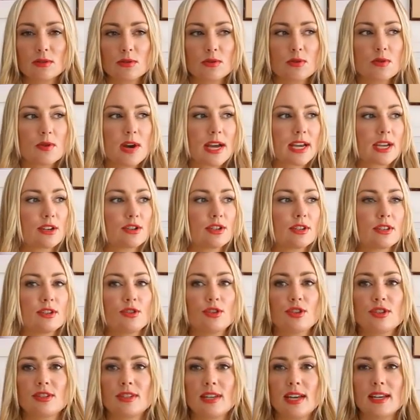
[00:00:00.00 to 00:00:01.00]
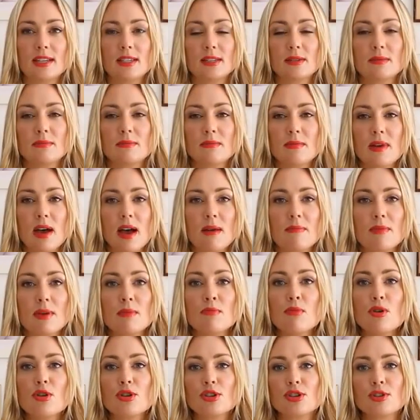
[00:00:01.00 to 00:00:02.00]
or I guess you could say some
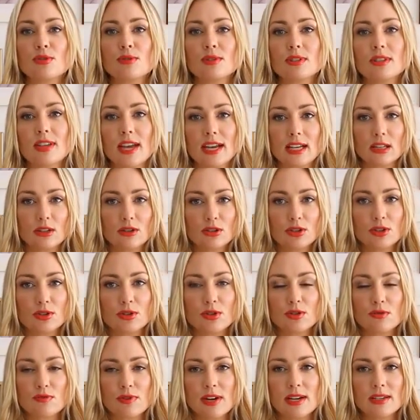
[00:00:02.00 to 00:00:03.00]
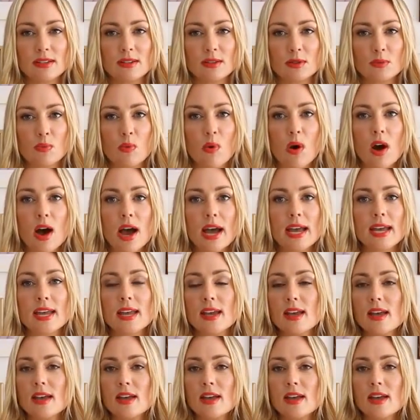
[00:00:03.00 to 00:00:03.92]
emotional and psychological reasons why